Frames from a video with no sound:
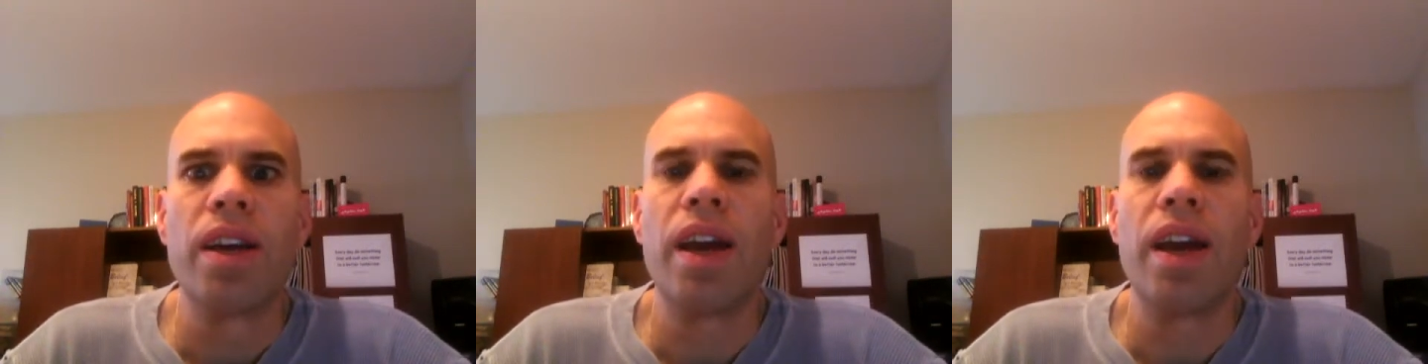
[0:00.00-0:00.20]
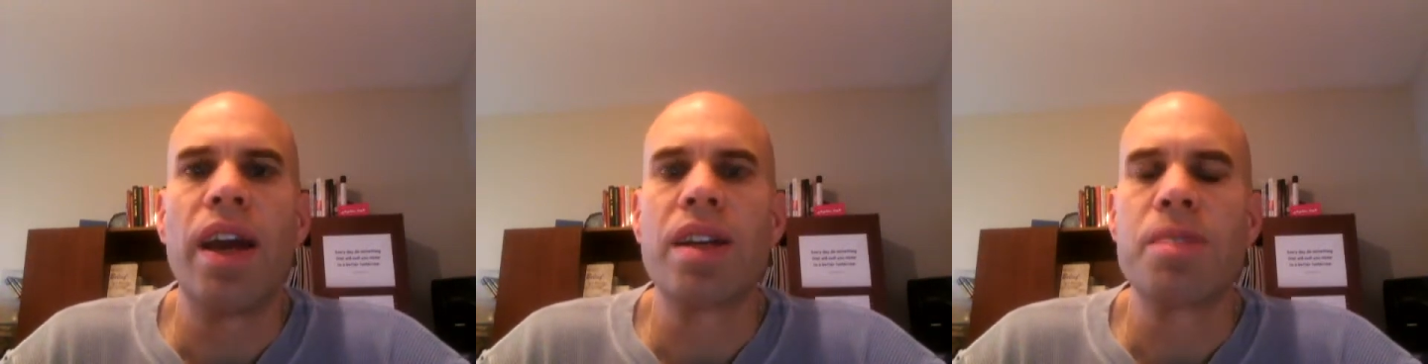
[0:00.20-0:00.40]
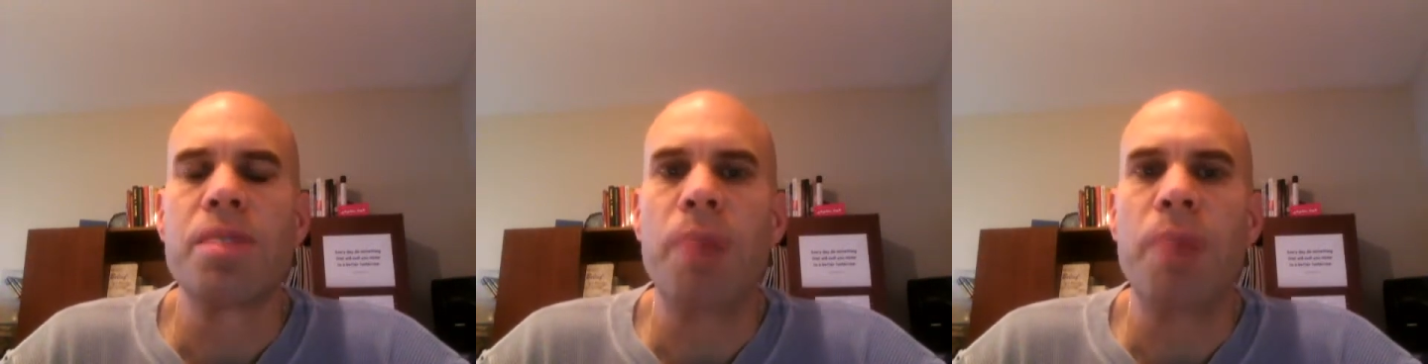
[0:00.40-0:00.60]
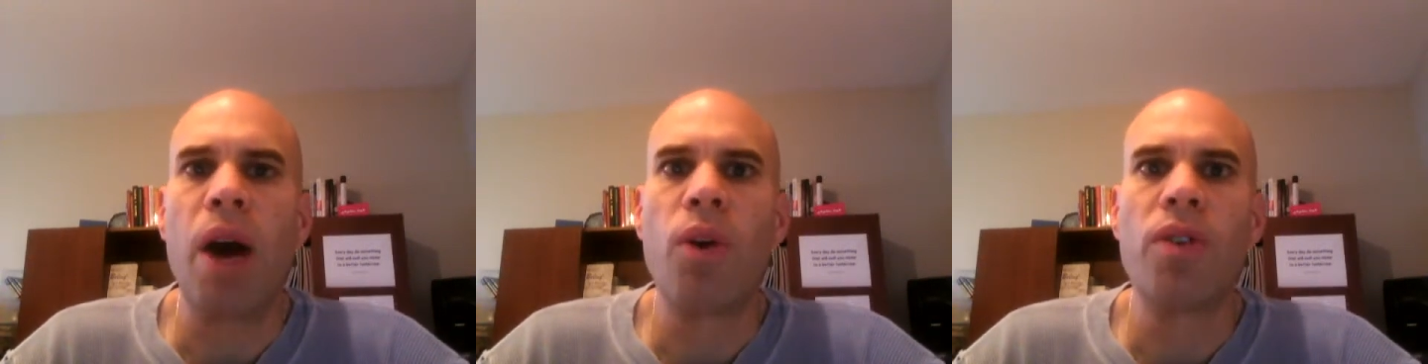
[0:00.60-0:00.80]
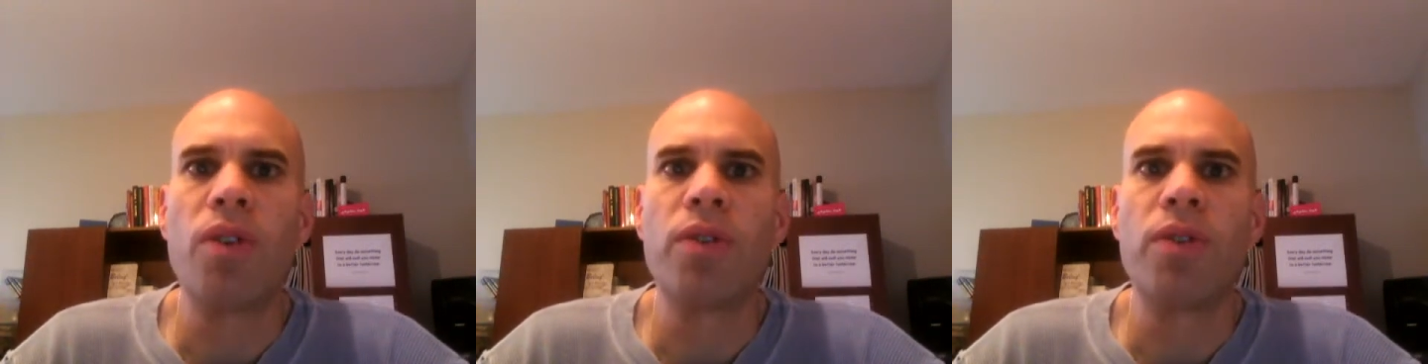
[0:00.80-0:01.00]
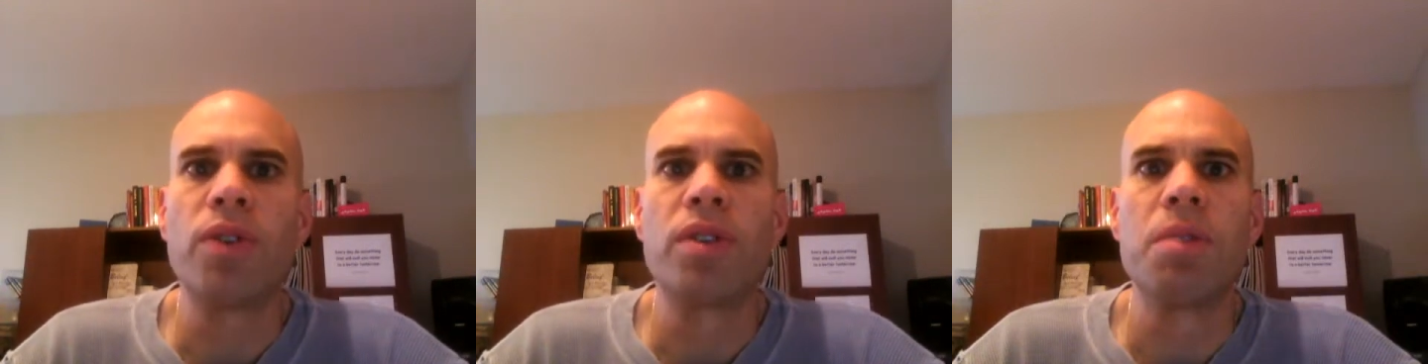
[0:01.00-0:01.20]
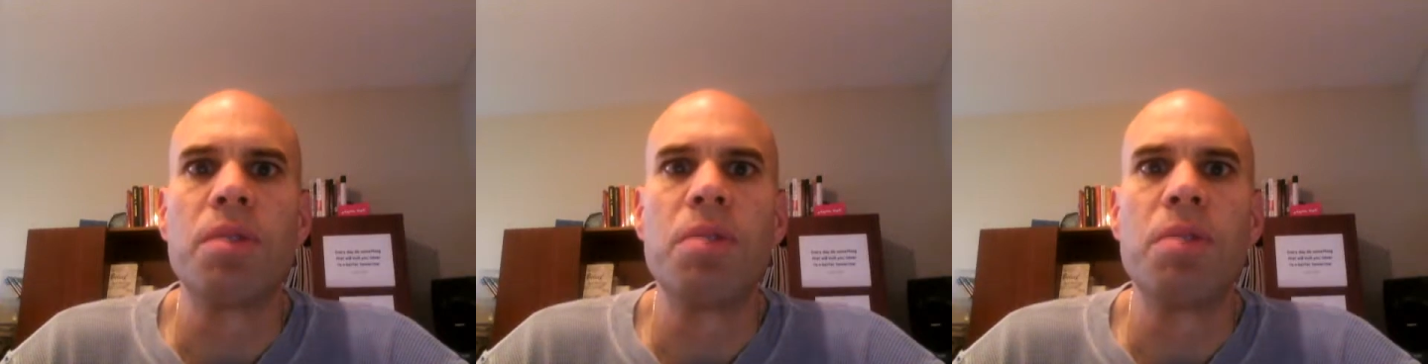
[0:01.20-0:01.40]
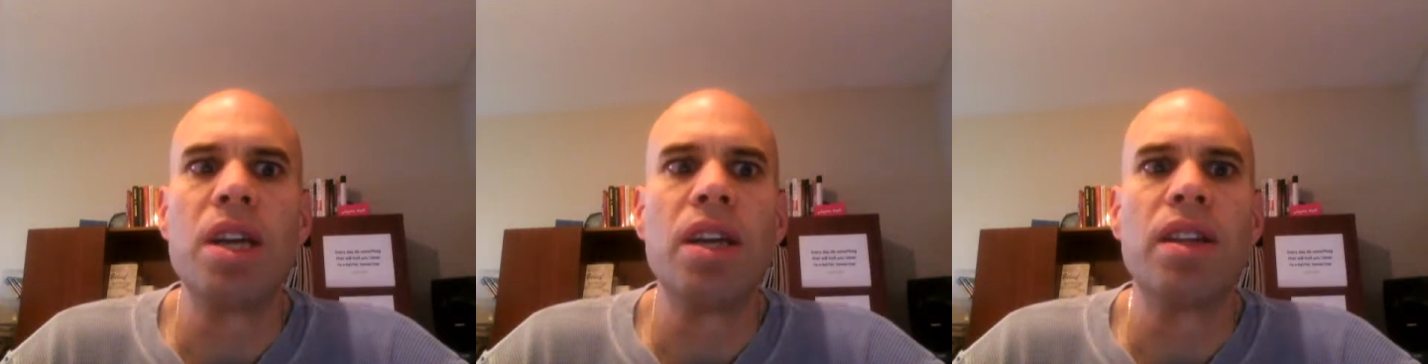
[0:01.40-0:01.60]
and it's powerful to
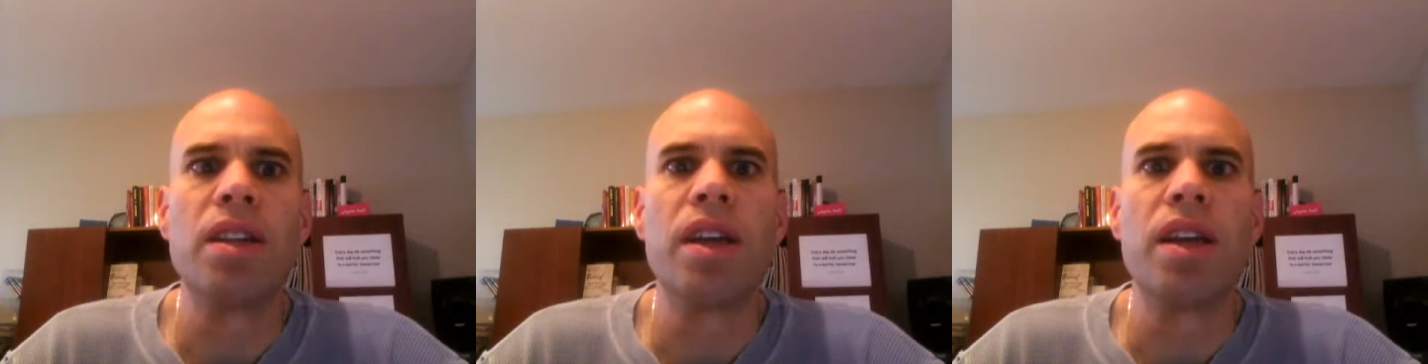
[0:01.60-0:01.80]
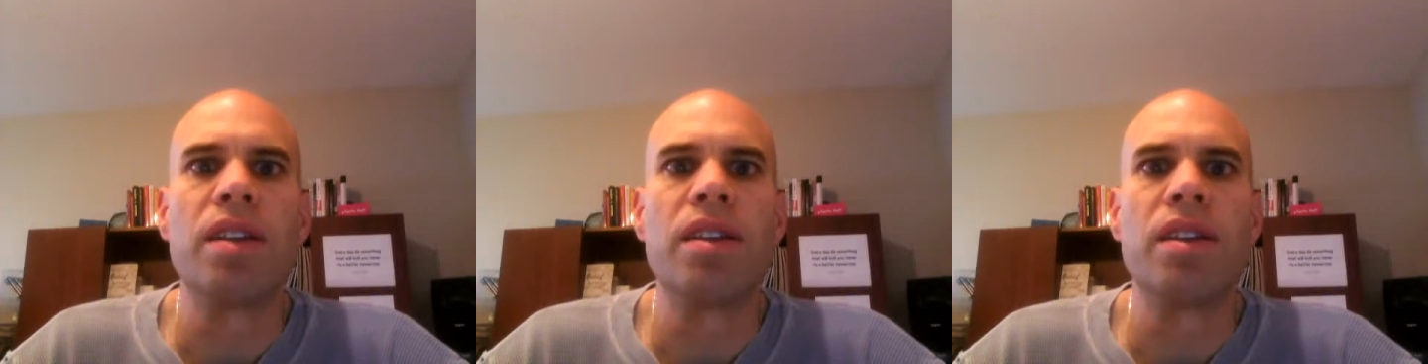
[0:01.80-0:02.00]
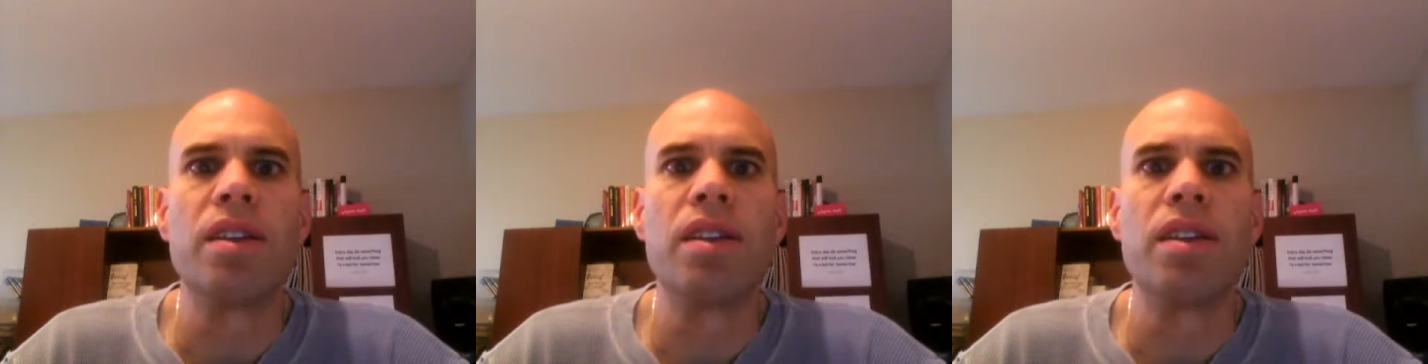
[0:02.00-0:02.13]
me that